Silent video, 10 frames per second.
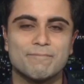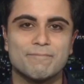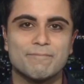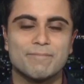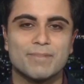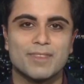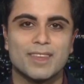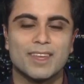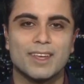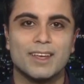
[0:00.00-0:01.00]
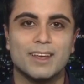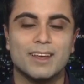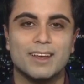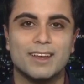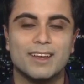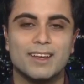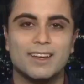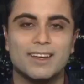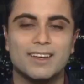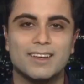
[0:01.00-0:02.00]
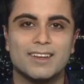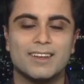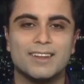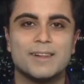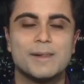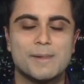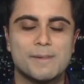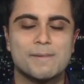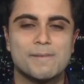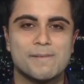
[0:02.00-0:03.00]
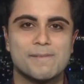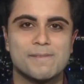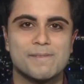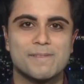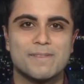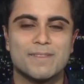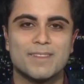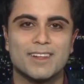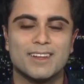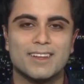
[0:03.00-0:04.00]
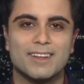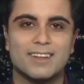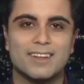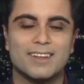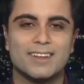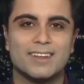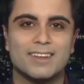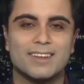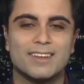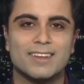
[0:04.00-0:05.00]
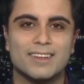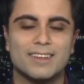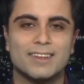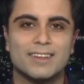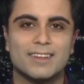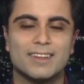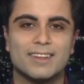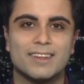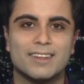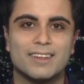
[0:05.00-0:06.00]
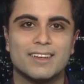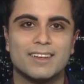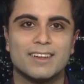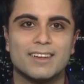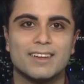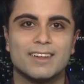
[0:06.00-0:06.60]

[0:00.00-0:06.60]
This person isn't speaking.